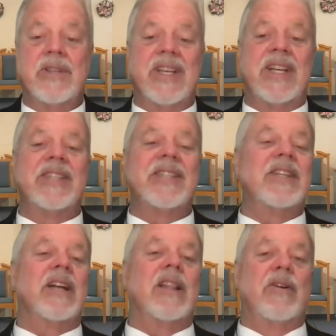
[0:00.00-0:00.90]
to lead us
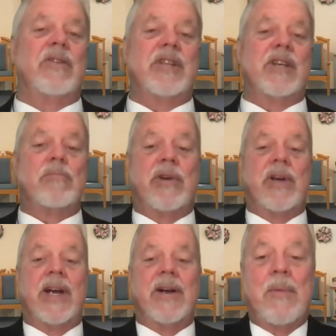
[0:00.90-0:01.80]
in the closing
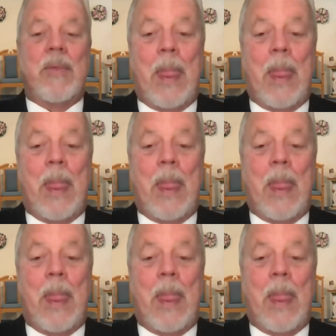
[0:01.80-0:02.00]
prayer.